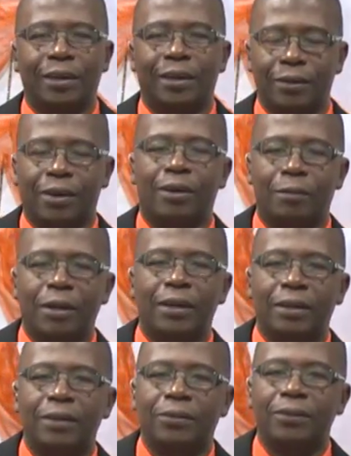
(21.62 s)
You come a
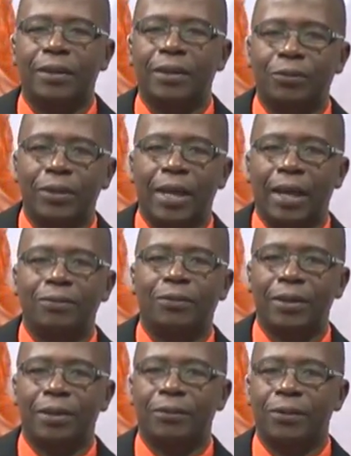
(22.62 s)
little too late with that
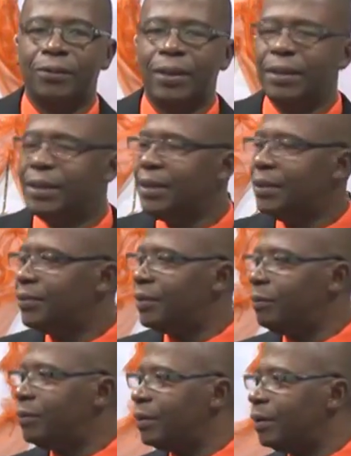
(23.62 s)
one about what?
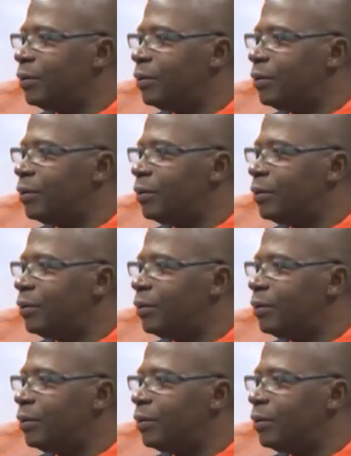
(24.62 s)
Something about